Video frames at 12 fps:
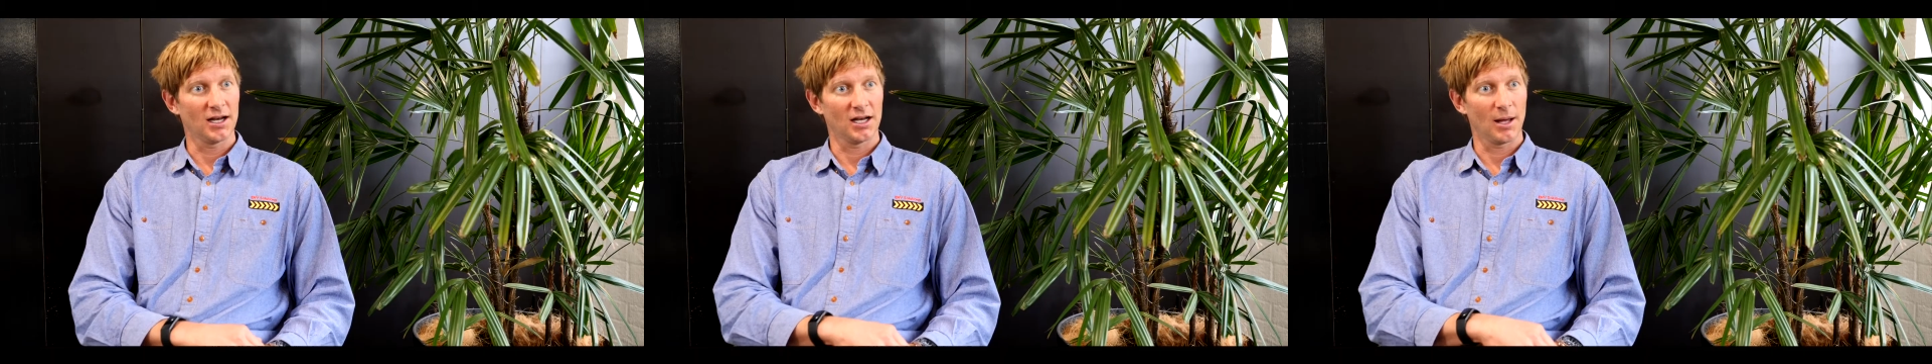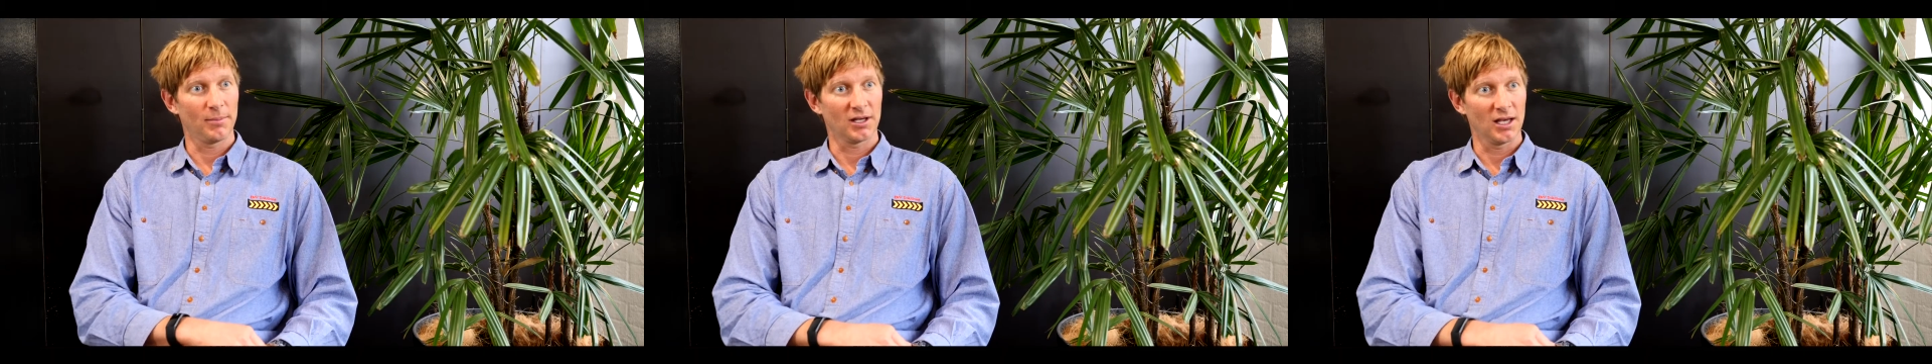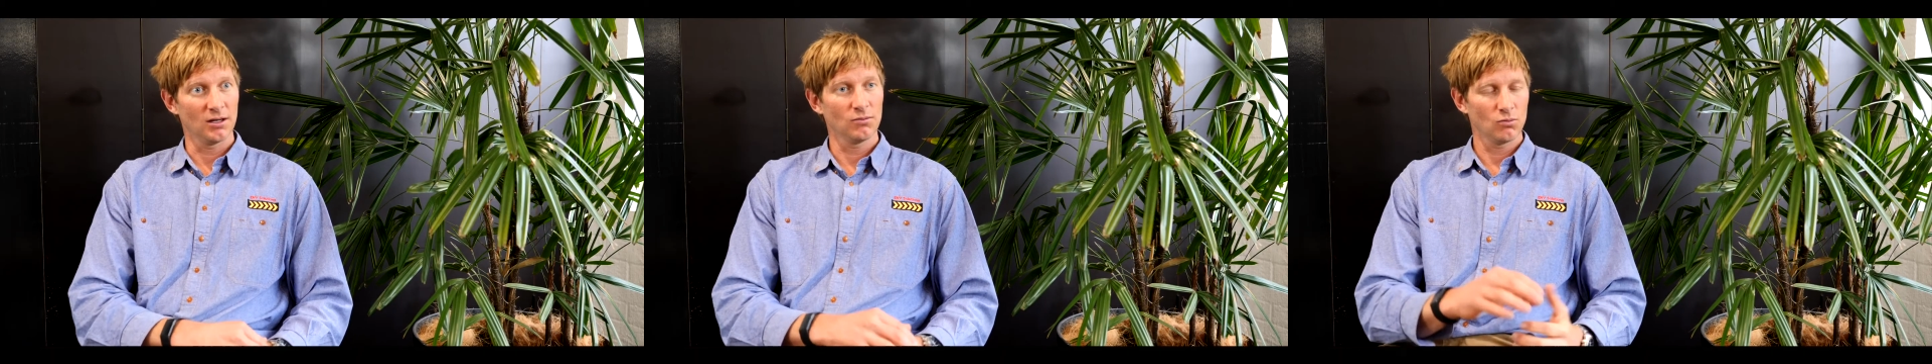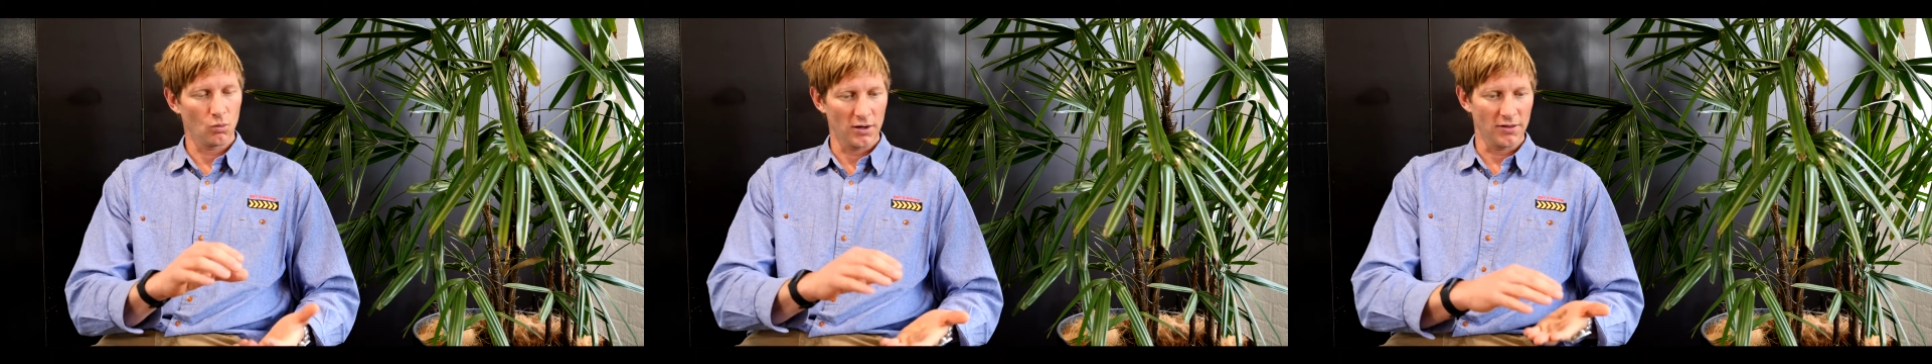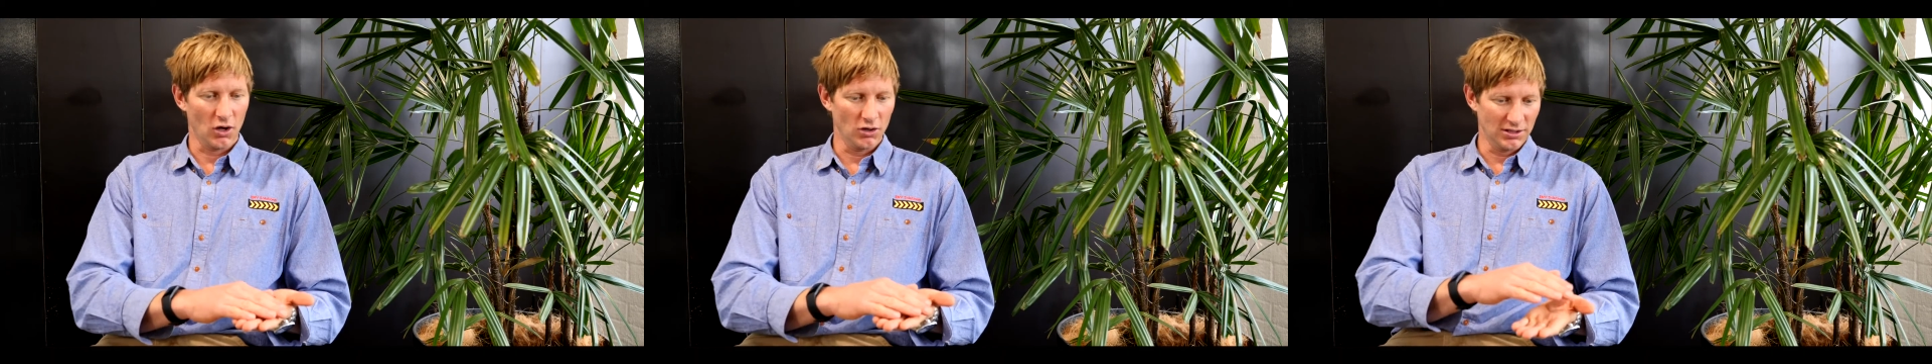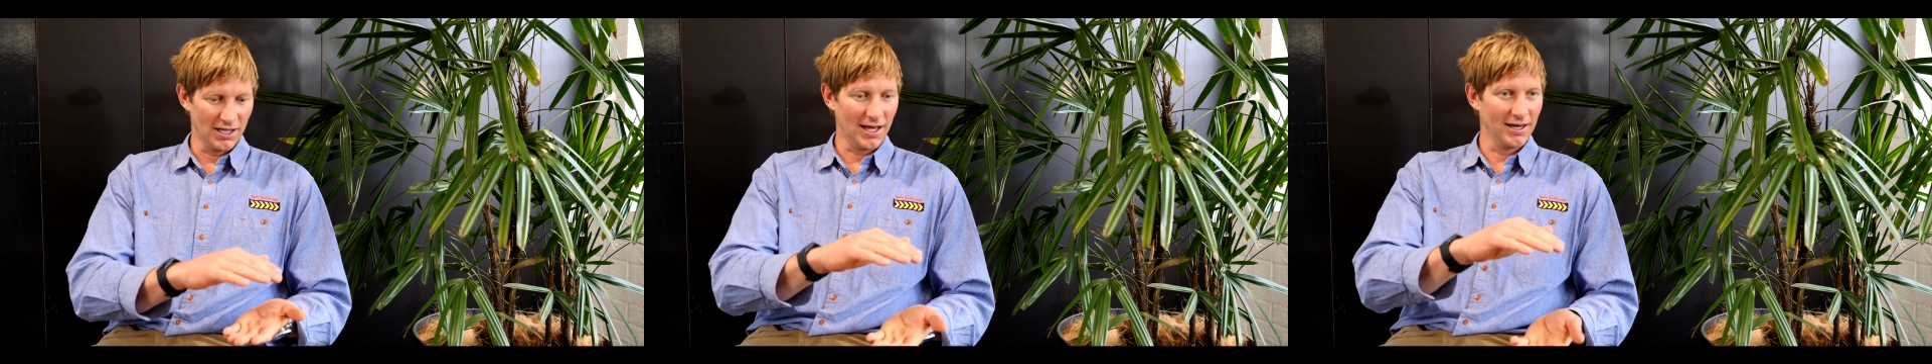it up again when those,
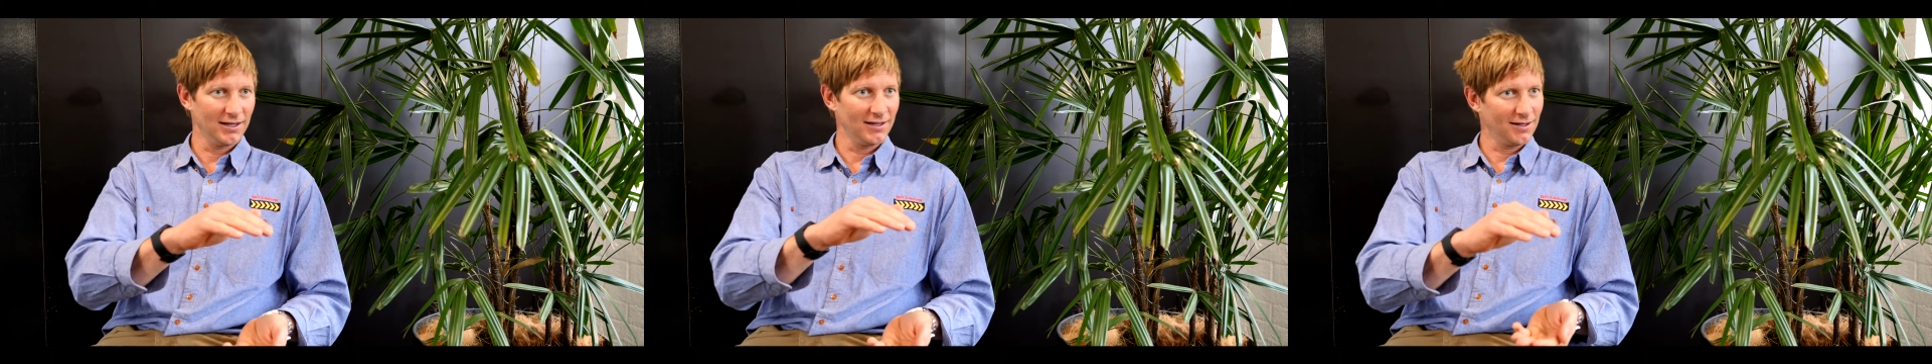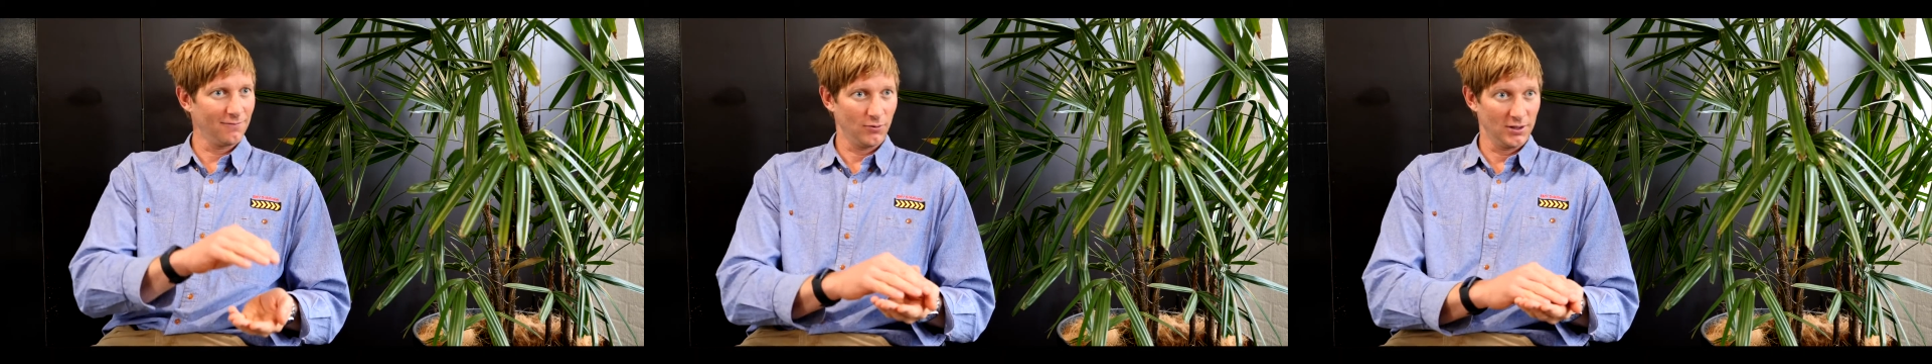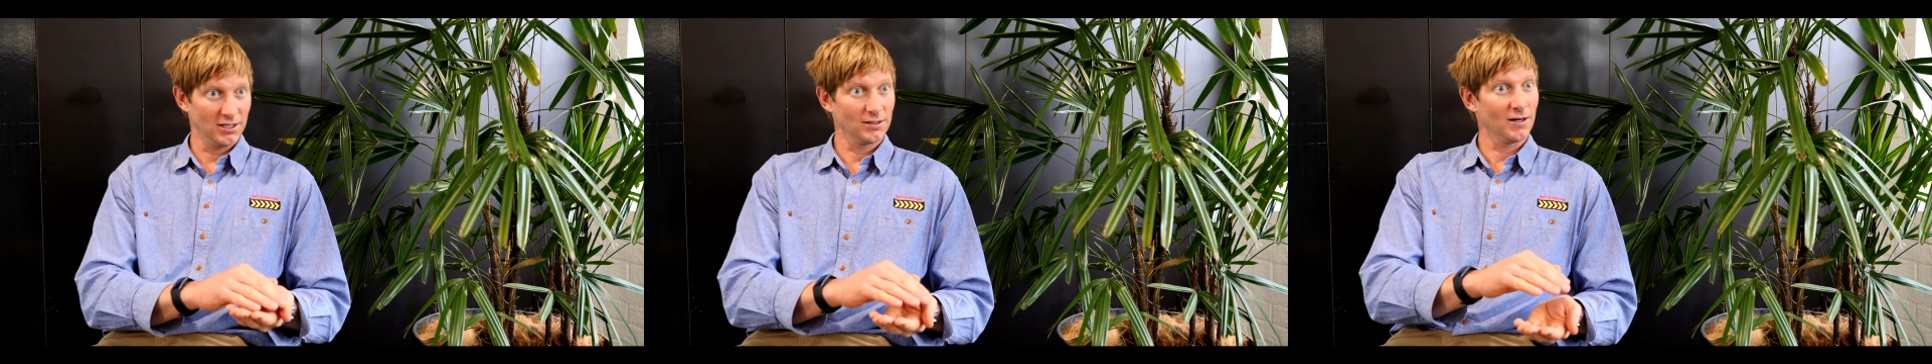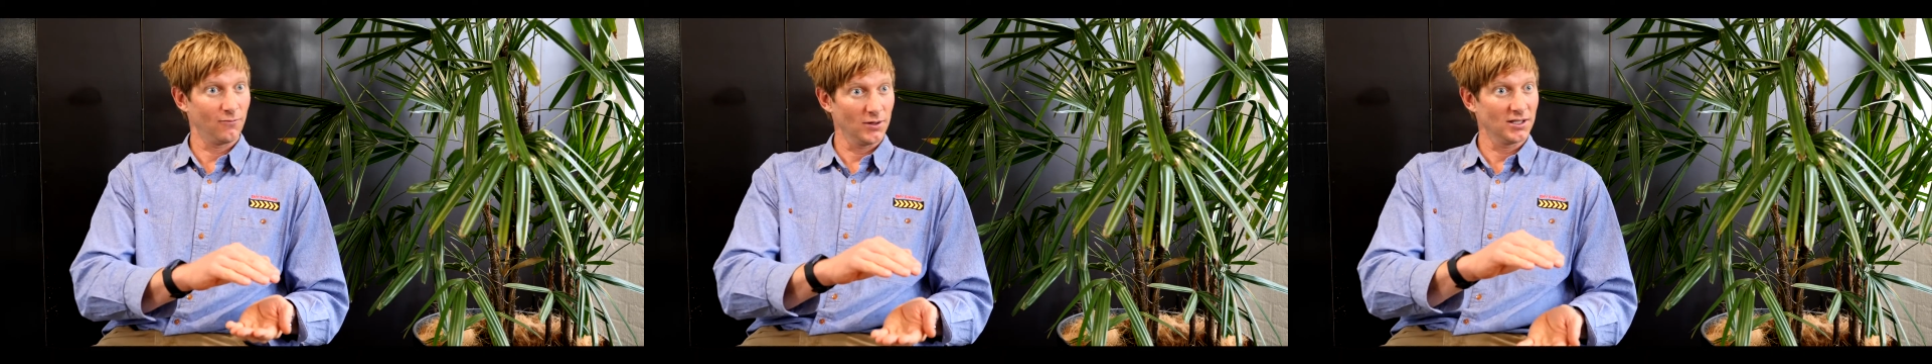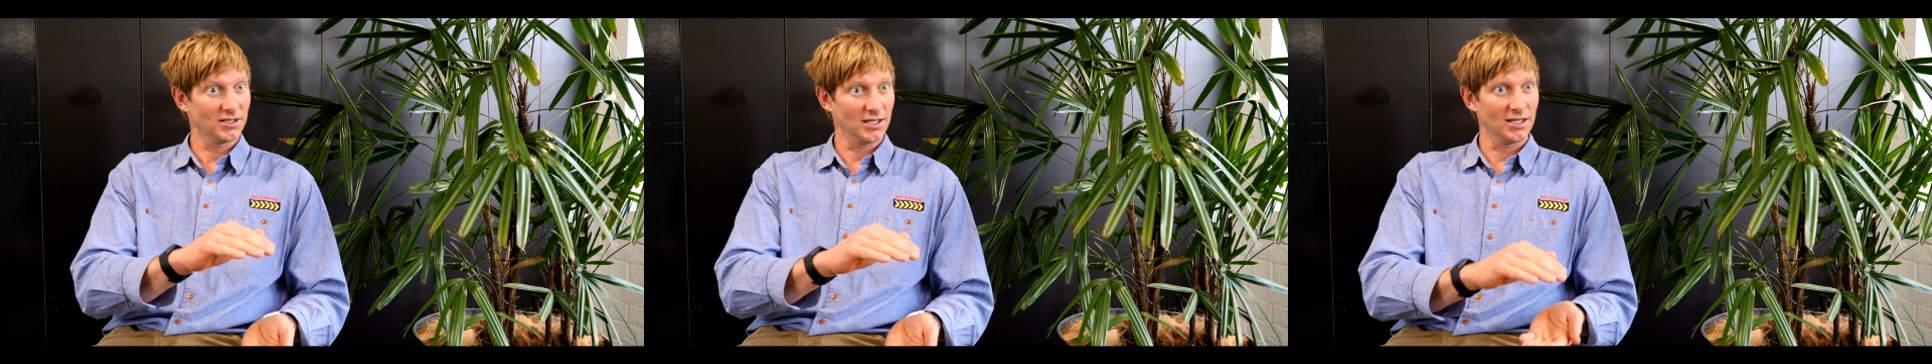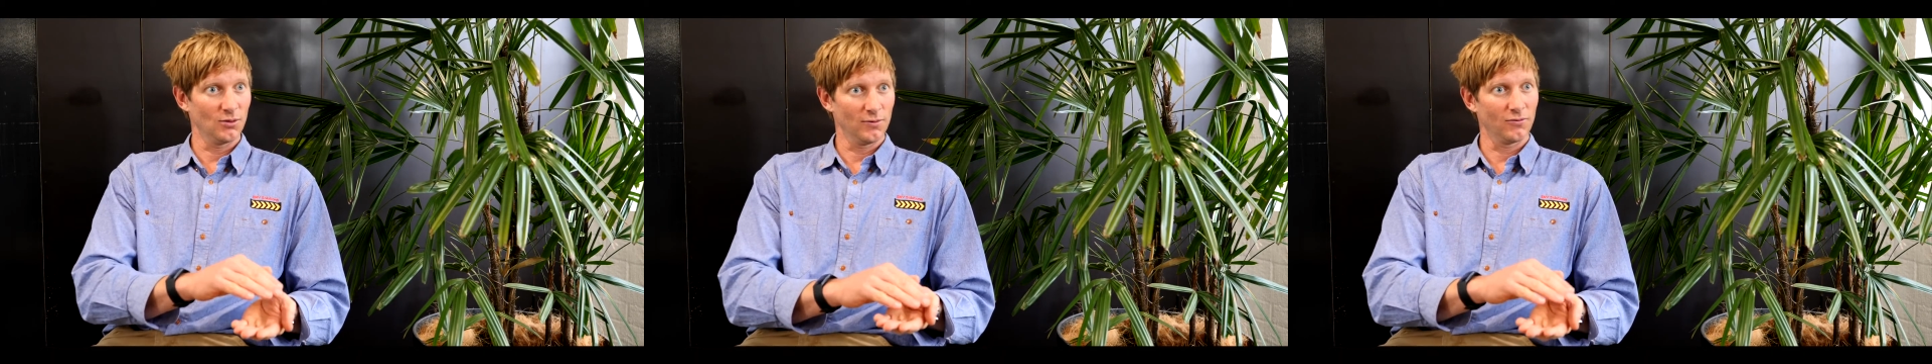if we see
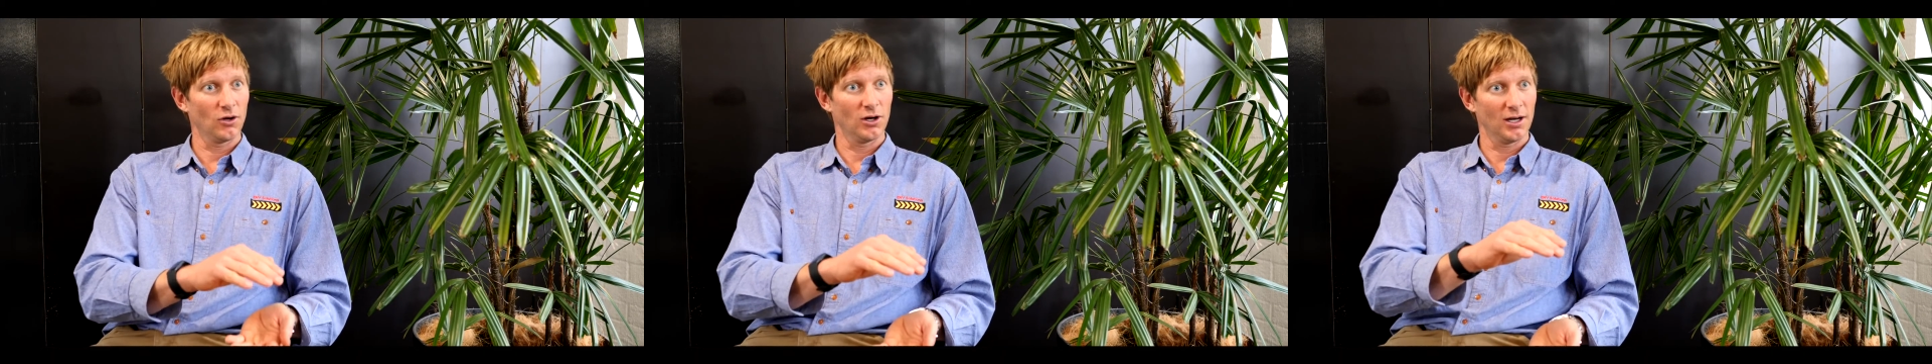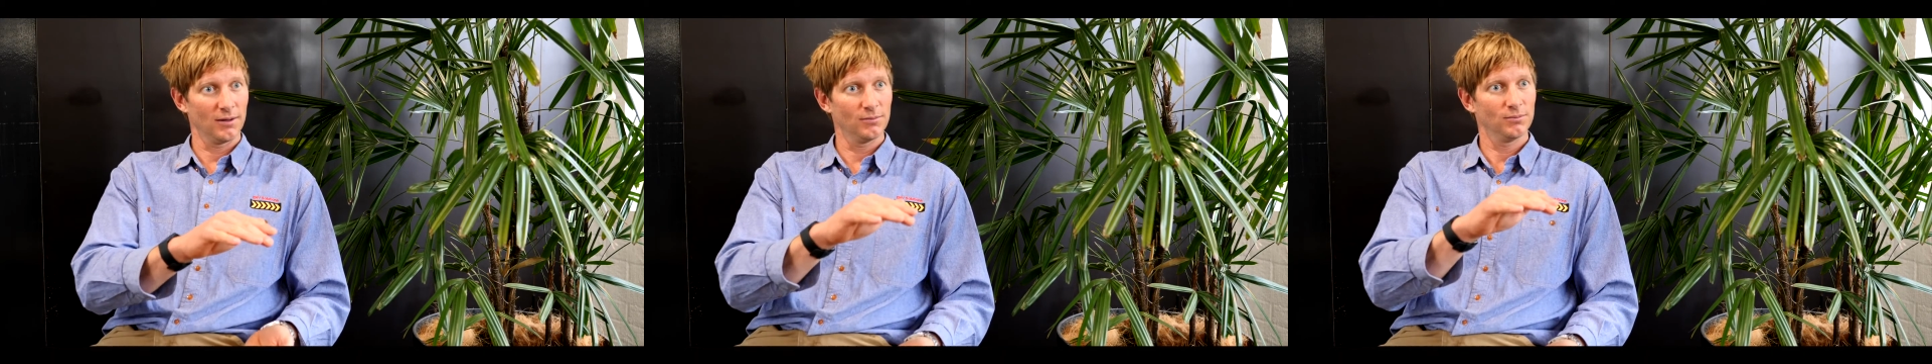that we've got a